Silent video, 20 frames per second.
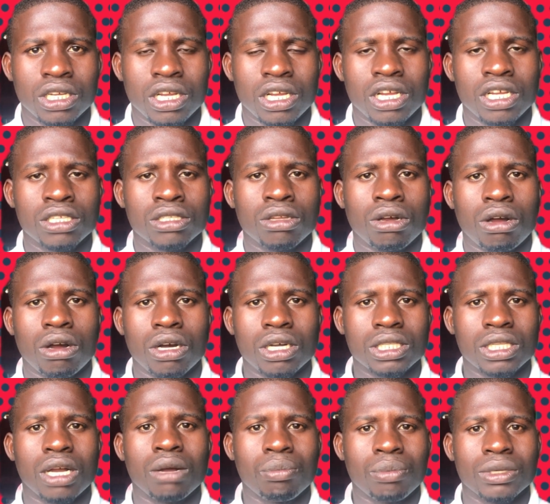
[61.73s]
and
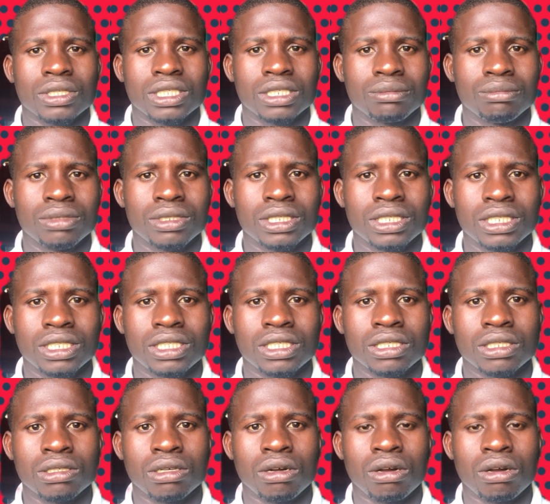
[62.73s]
other possibility is